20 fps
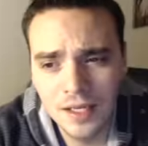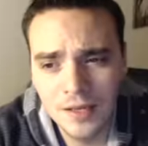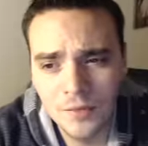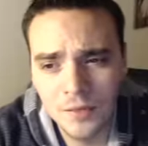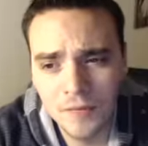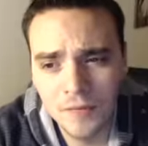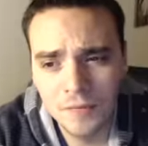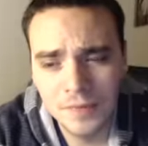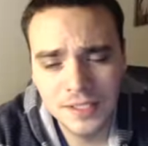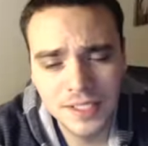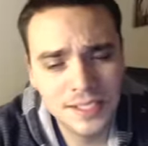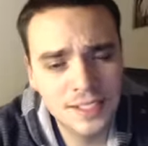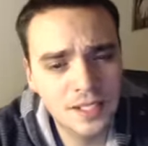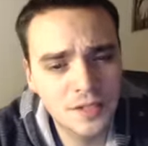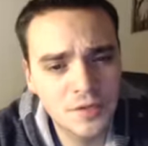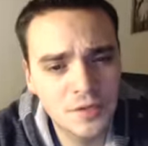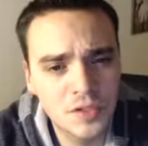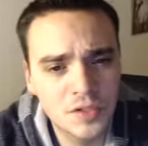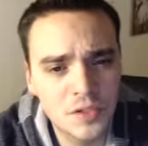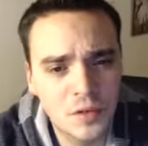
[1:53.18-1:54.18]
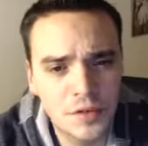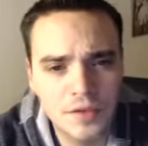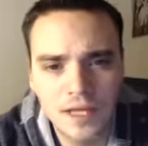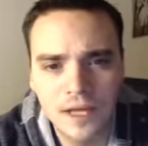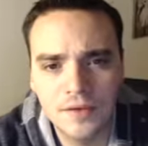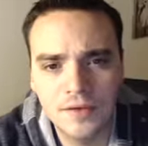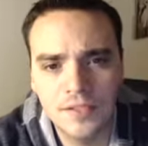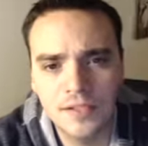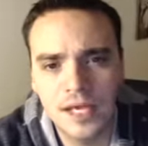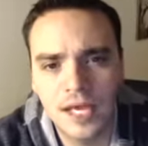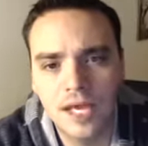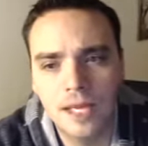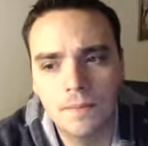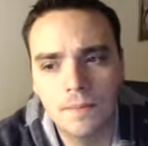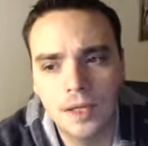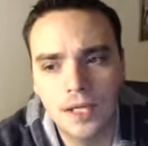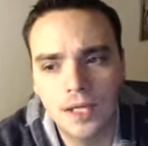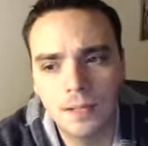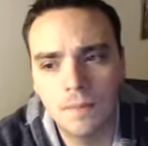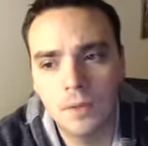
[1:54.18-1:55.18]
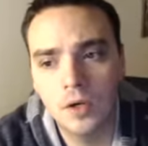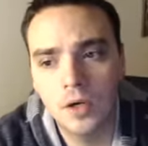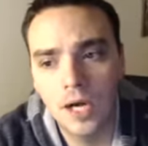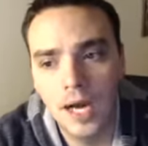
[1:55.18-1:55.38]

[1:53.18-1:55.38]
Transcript: anywhere from 600 to 1,000 AP per